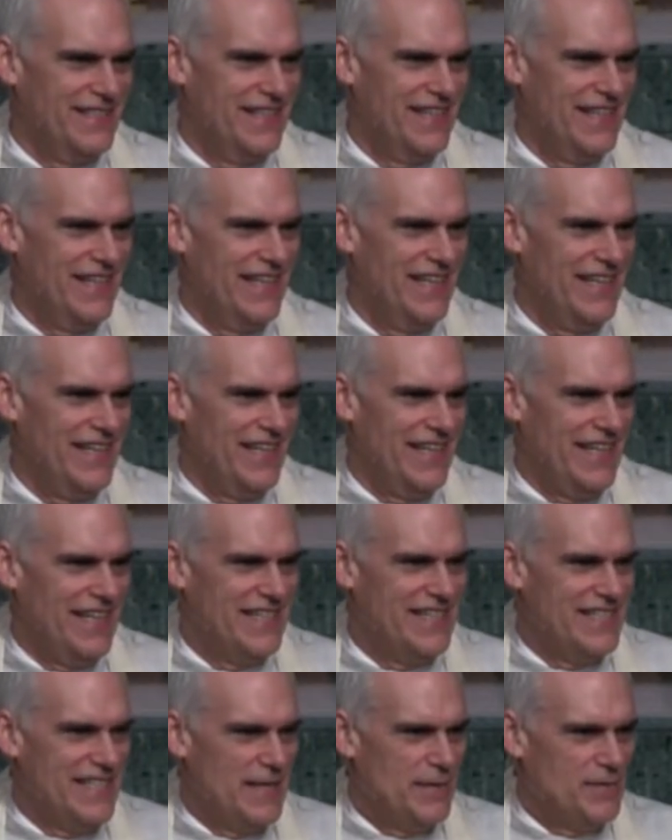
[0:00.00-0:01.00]
Uh,
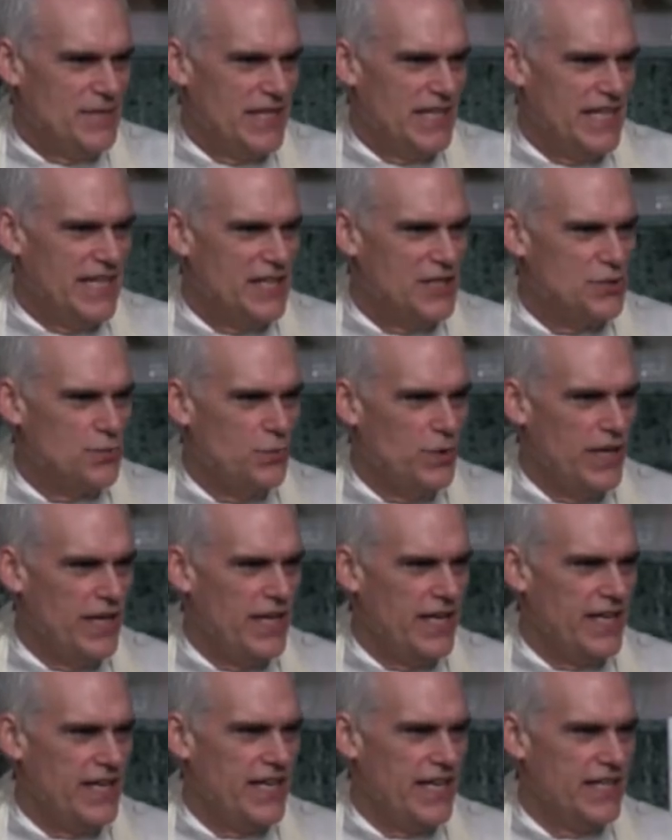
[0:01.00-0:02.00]
it seems that each
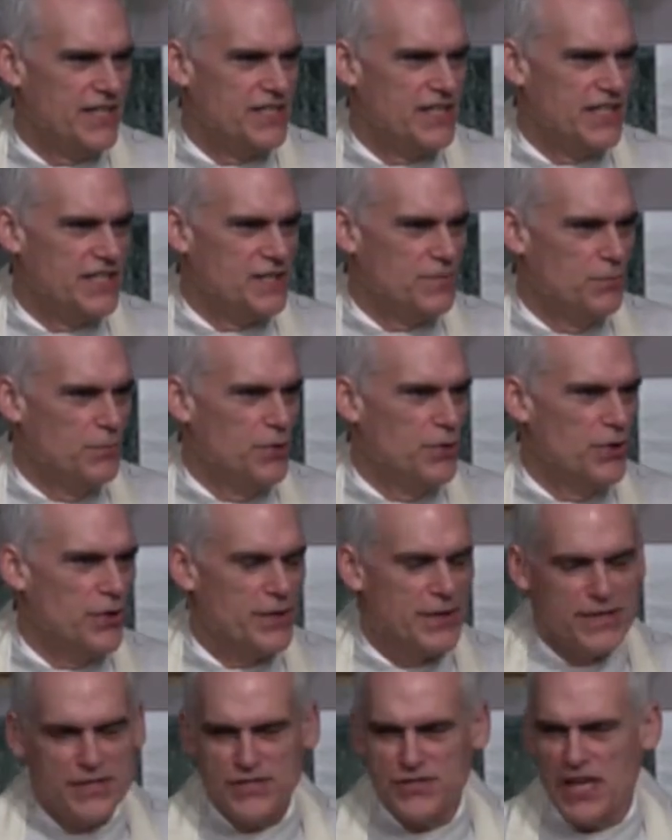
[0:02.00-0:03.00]
week it's, it's
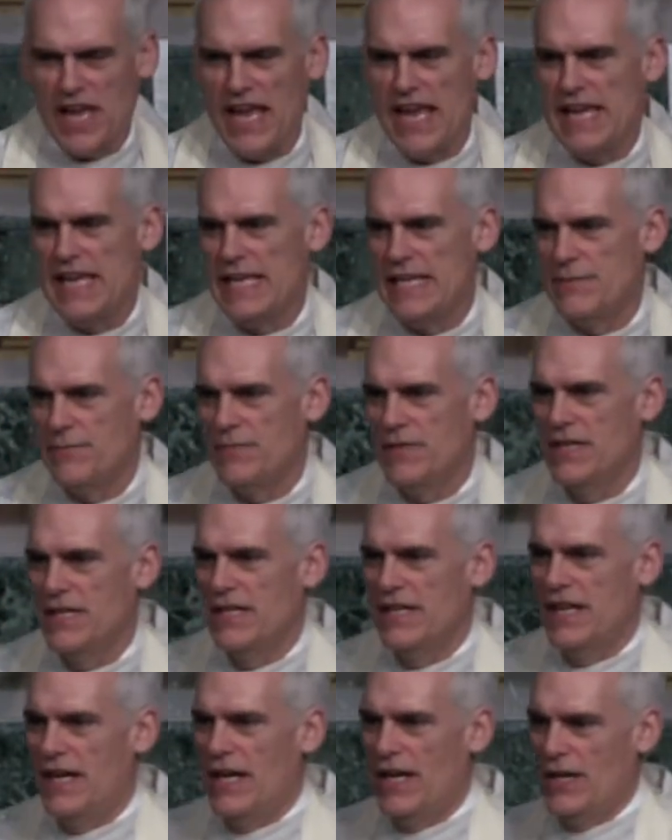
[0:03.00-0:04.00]
more the same
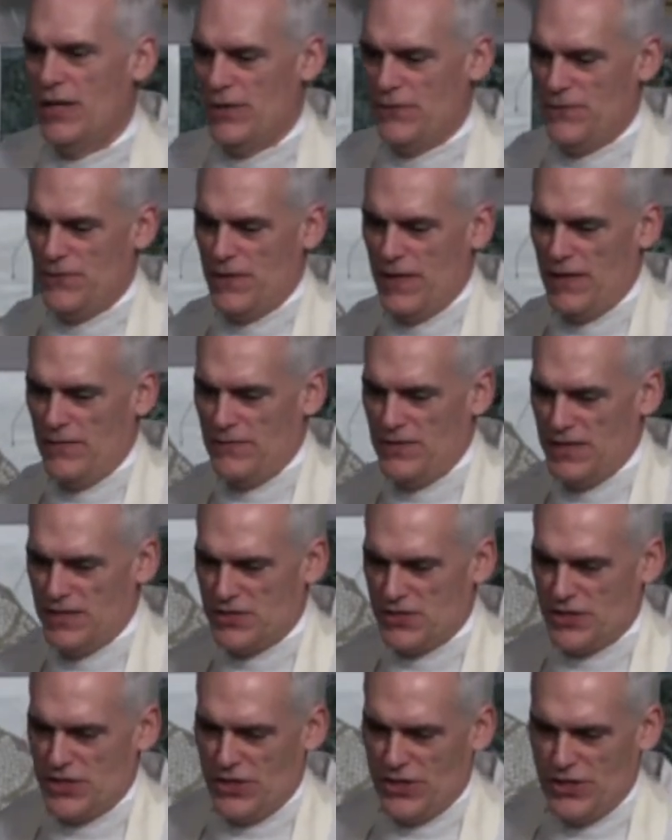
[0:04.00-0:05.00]
of, of
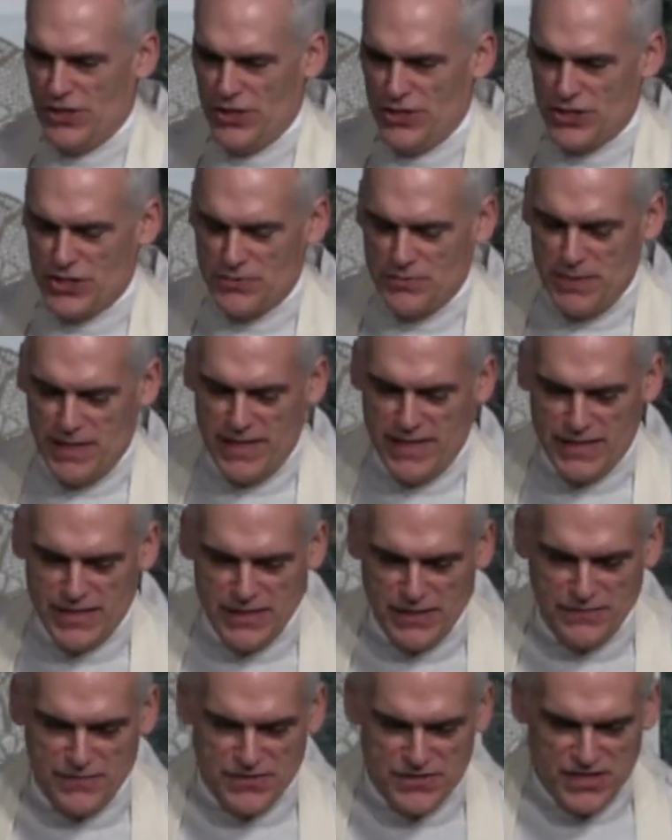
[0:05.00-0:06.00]

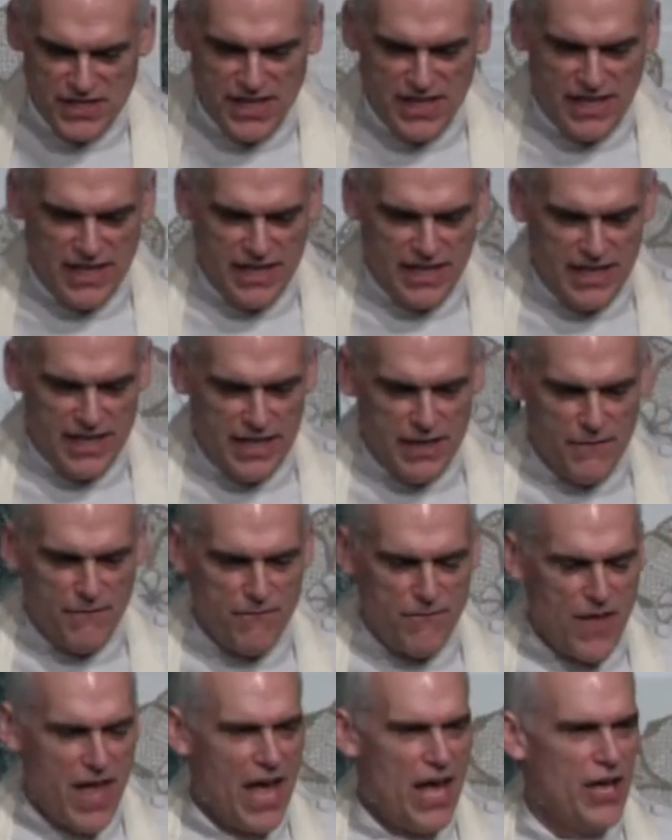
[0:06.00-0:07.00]
discouragement, of sin, of
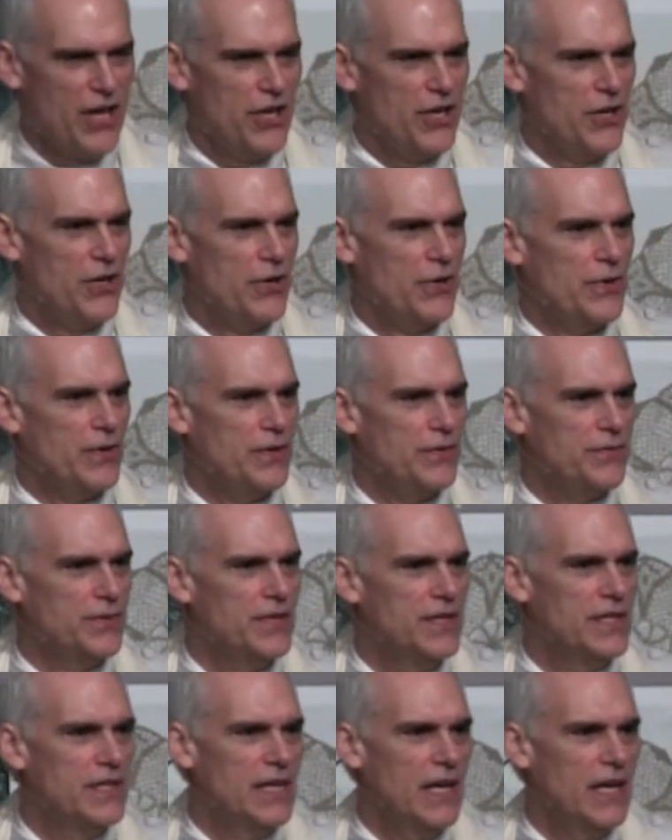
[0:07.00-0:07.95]
failure, of,